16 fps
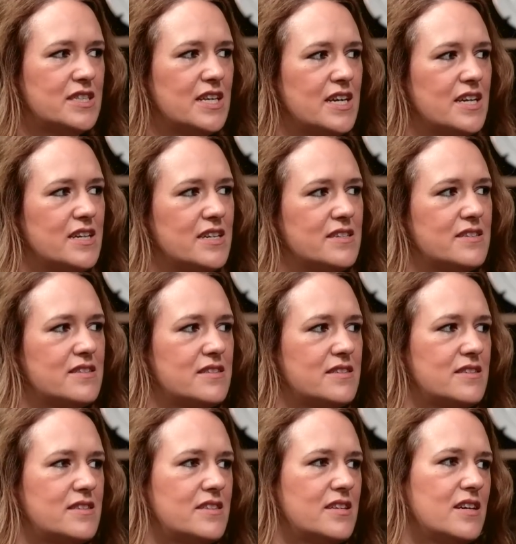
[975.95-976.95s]
There's
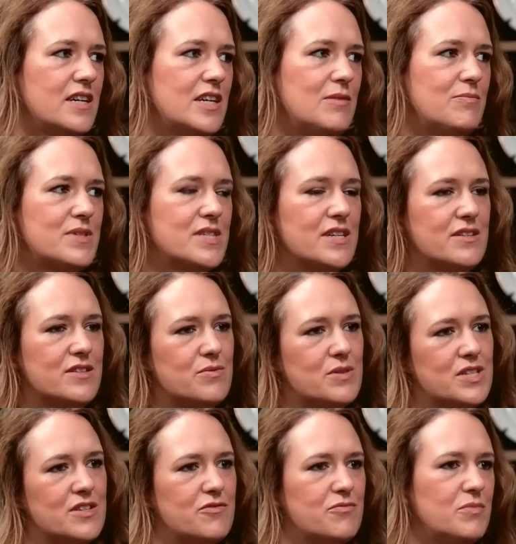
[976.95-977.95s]
time zones
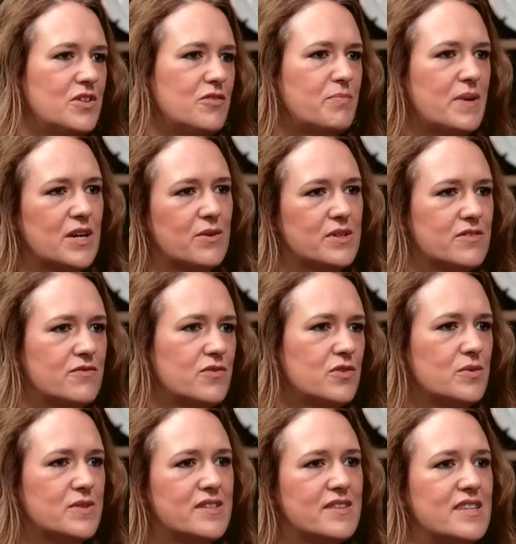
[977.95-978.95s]
which have moved backwards and
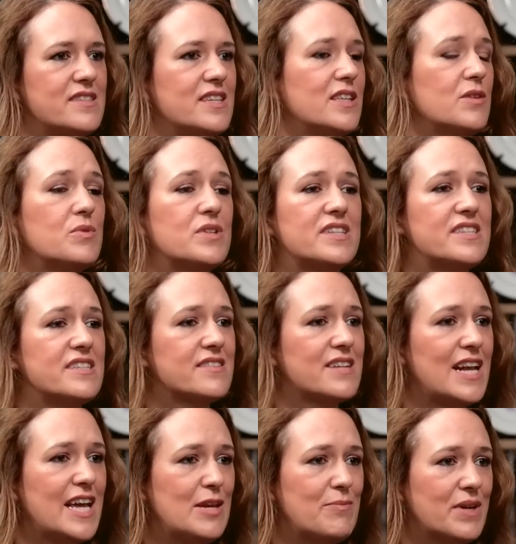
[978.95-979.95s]
forwards. So they're saying they want a
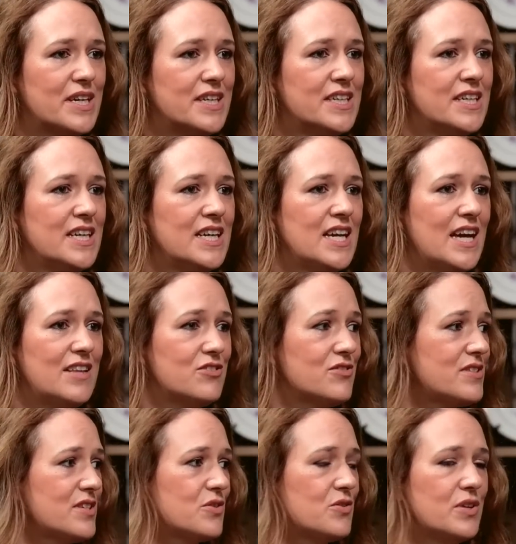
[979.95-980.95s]
disclaimer, and they're
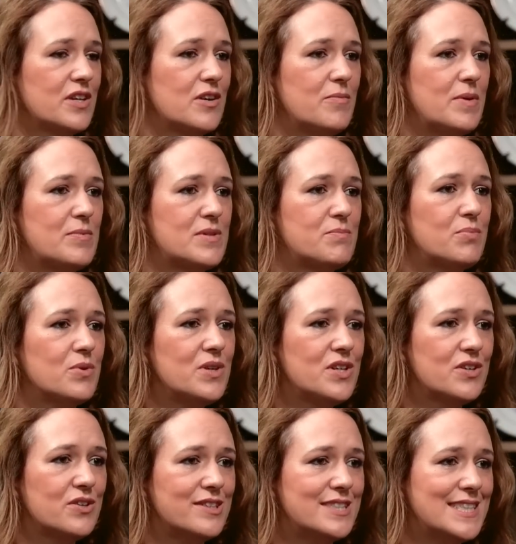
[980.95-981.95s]
also calling on people to
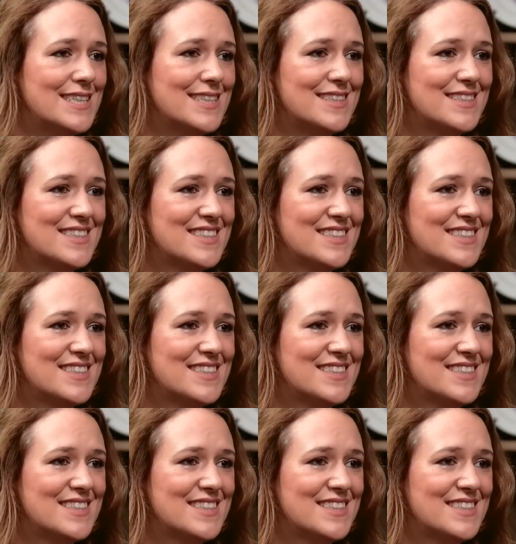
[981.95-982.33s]
boycott it.